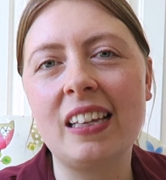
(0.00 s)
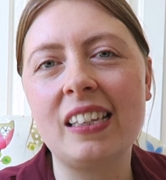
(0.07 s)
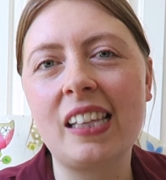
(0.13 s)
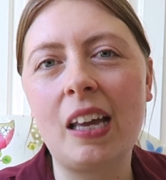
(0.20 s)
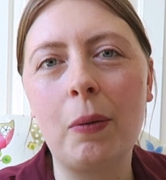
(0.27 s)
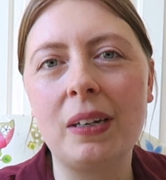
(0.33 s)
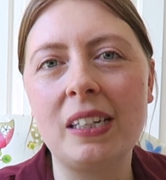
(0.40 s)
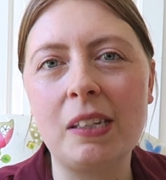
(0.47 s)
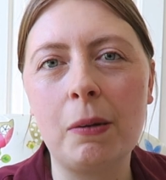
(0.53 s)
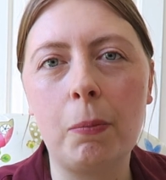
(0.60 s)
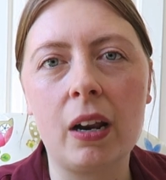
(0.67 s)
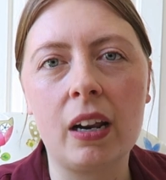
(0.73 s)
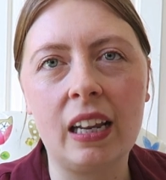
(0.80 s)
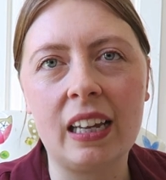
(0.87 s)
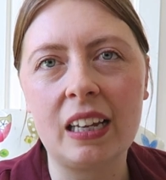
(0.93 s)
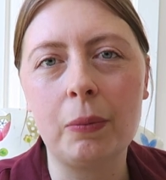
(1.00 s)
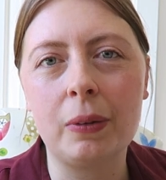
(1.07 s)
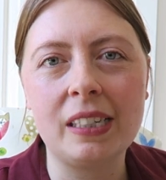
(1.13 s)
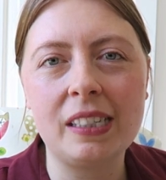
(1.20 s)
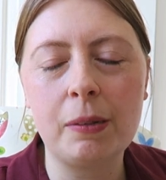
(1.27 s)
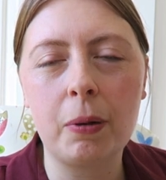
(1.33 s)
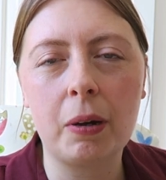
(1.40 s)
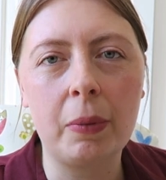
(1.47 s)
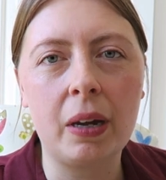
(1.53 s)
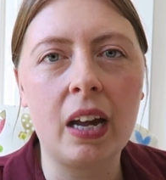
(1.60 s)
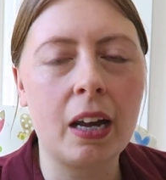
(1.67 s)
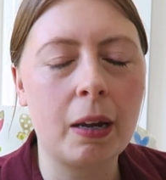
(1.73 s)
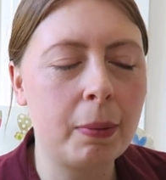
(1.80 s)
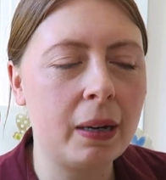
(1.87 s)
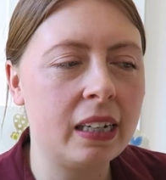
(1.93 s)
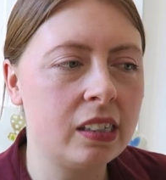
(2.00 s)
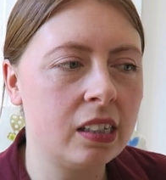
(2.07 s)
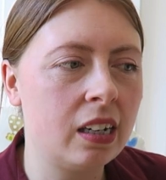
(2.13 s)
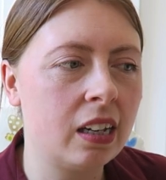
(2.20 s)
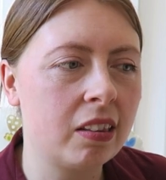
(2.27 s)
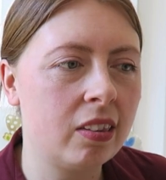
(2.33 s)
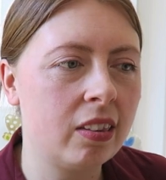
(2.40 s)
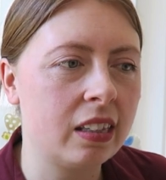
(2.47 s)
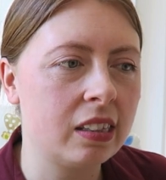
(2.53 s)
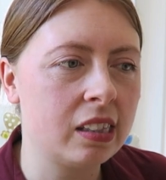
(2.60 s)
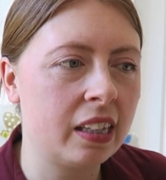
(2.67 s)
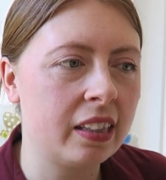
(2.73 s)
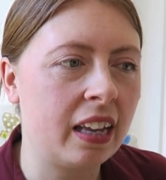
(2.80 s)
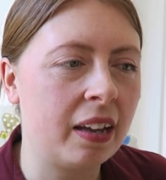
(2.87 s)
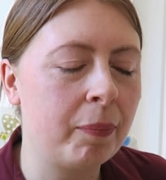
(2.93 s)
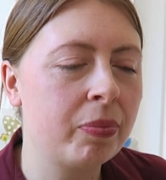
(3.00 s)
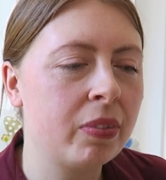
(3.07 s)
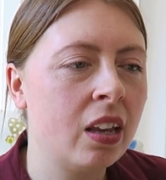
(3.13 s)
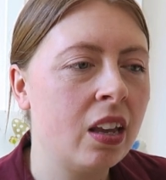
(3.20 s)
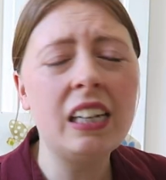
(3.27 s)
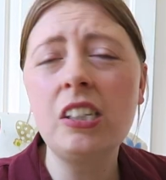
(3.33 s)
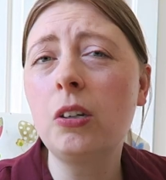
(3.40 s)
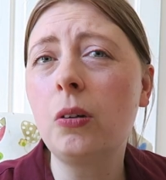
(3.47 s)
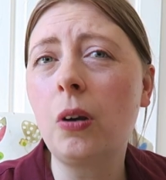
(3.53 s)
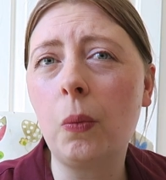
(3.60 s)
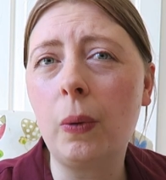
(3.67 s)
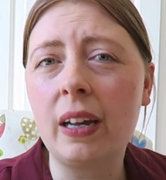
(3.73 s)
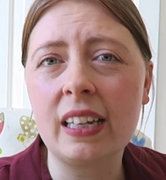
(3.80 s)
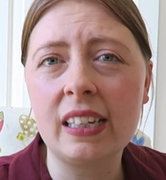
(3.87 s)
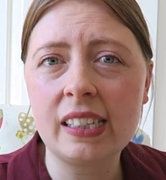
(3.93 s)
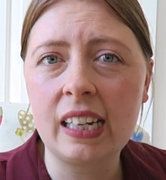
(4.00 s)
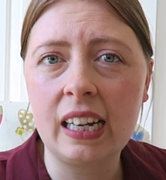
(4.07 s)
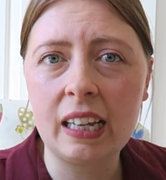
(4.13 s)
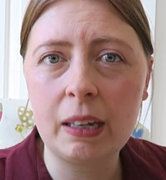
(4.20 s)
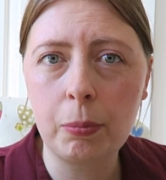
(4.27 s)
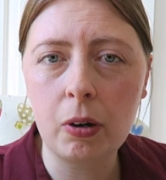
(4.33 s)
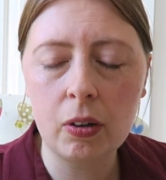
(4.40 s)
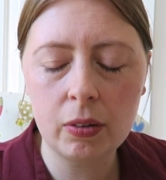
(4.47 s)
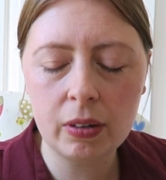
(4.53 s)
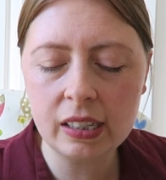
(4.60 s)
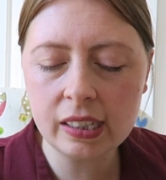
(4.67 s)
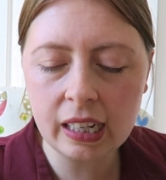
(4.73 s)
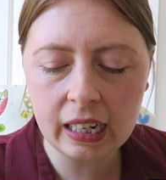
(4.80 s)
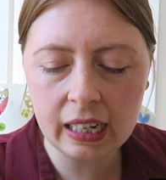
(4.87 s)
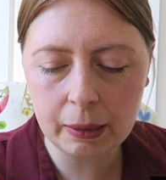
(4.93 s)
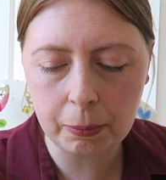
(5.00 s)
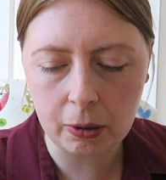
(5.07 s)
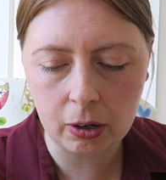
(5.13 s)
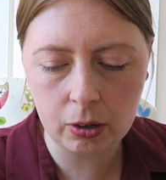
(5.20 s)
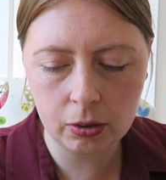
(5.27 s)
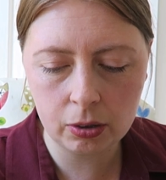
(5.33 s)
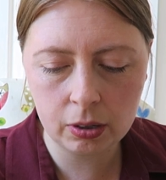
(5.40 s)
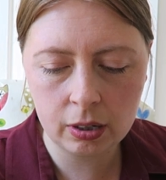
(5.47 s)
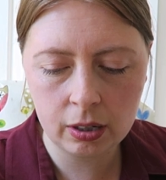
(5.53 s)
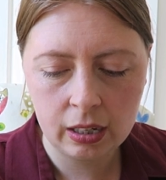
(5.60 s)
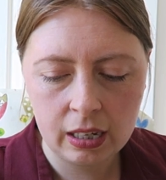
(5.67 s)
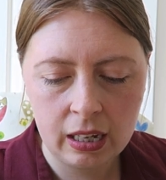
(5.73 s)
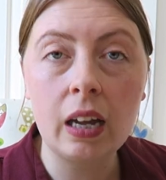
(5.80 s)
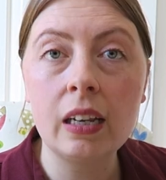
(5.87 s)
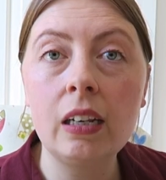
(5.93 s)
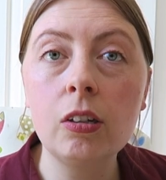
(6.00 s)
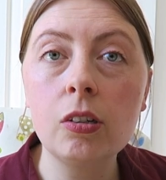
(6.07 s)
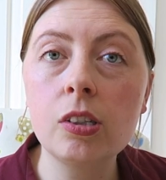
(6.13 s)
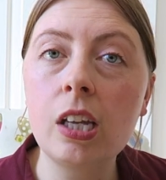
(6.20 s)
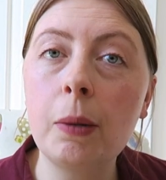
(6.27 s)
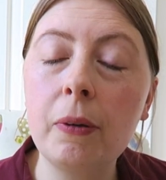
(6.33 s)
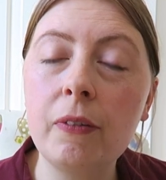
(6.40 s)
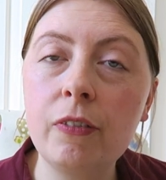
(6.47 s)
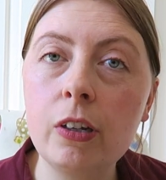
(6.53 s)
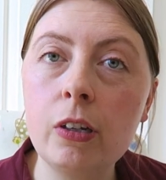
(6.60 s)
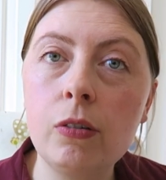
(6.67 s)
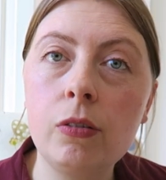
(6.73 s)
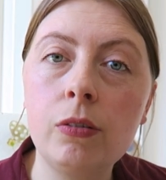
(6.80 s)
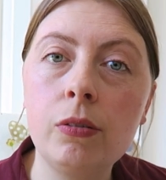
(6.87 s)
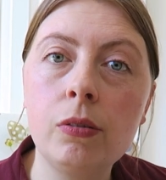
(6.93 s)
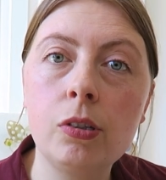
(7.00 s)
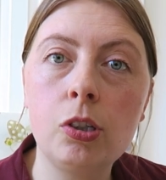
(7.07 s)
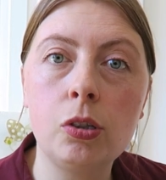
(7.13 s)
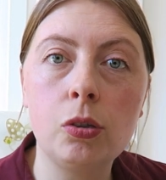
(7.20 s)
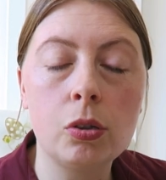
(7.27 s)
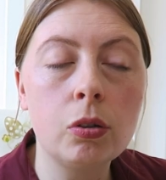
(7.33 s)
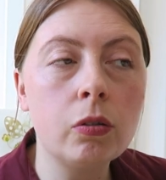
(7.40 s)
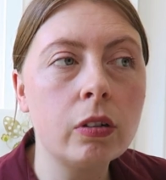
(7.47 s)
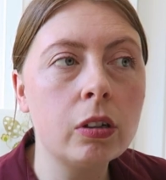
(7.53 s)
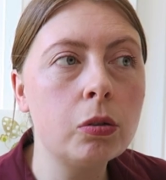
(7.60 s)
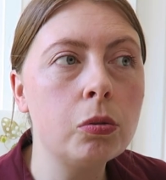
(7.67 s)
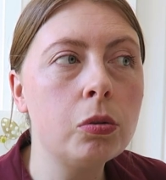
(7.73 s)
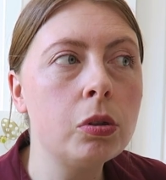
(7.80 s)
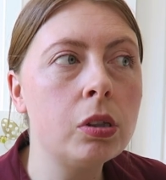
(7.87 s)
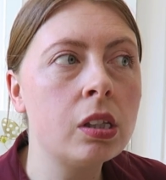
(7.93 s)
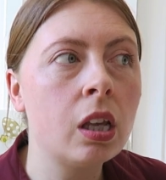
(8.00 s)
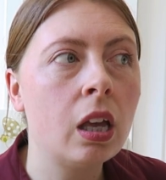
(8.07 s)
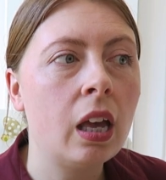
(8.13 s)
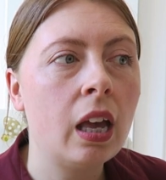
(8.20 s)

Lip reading: things that I wanted to bring. Like I wanted to bring my iPad and other things like that. I don't know why it suddenly broke. It suddenly broke. I looked up a few tutorials